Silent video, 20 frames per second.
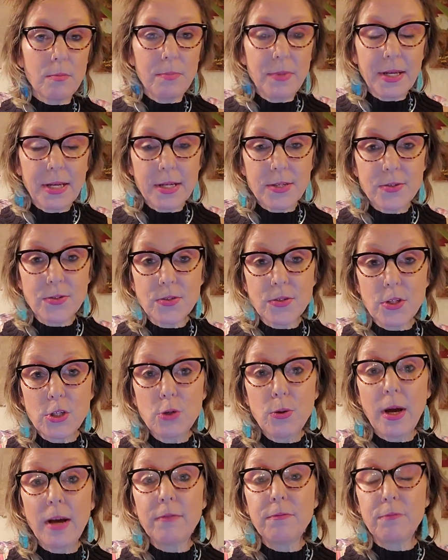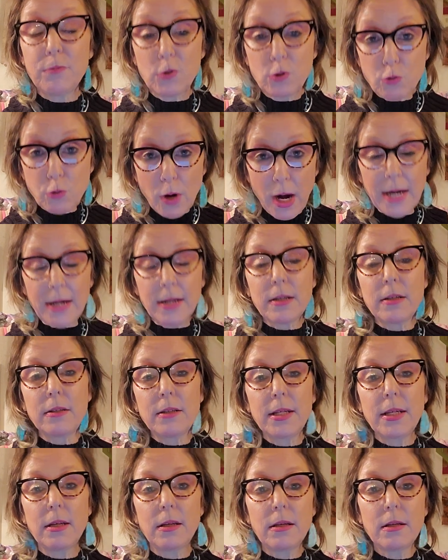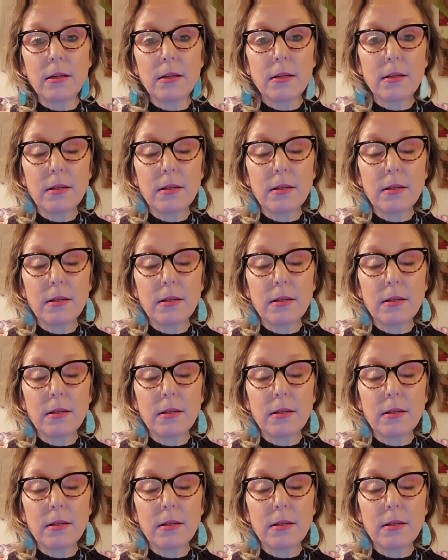because you have chronically